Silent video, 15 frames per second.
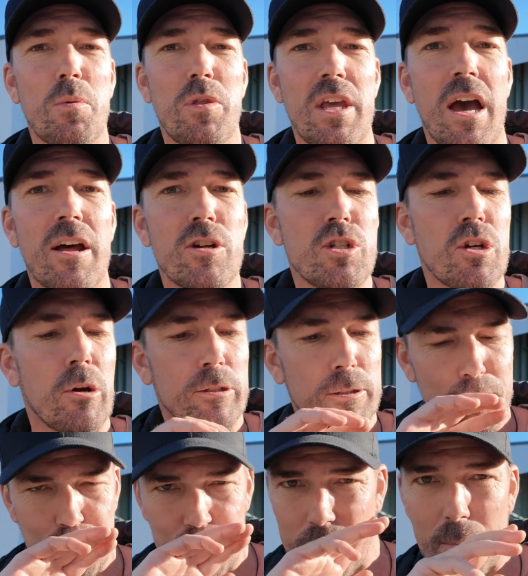with the
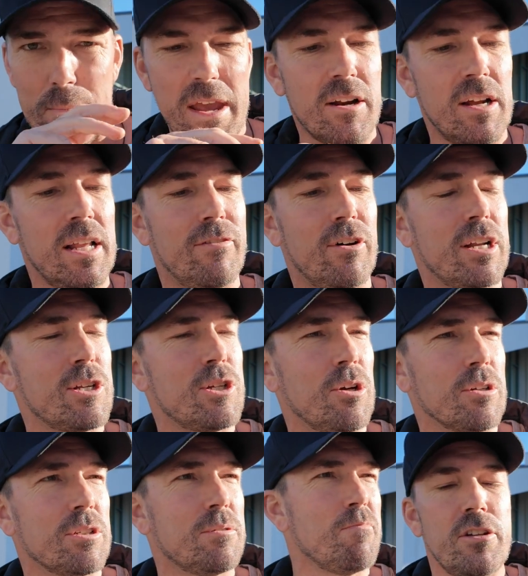artichokes. Man, I love
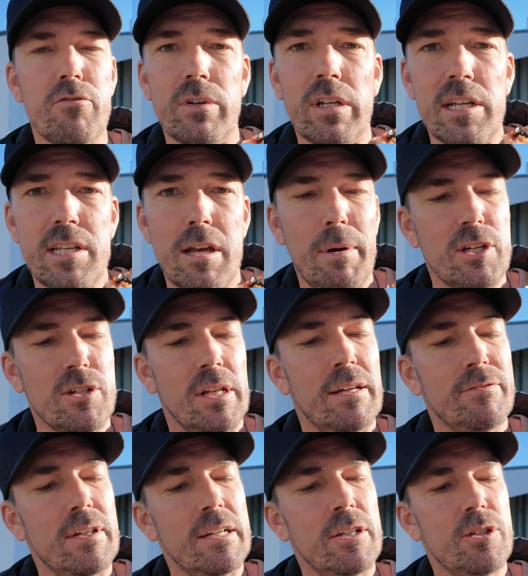artichokes. I didn't realize how much I
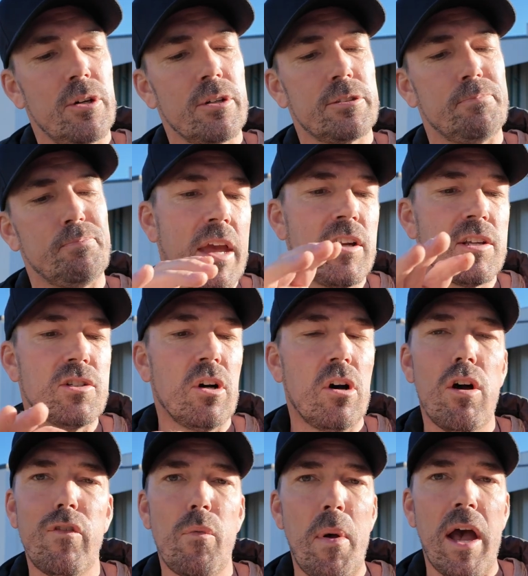loved artichokes. And it's
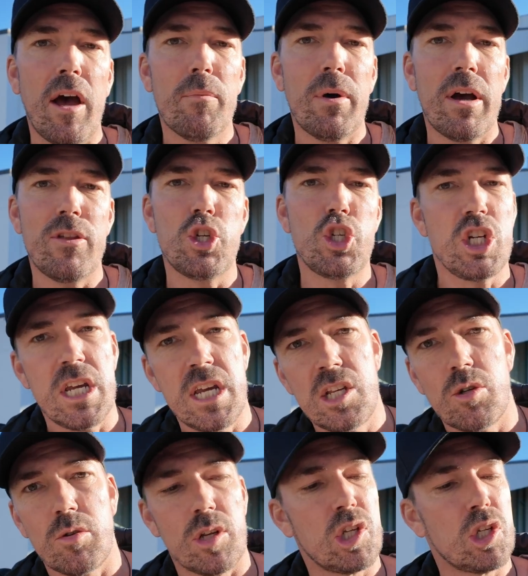not overpowered by the cheese or the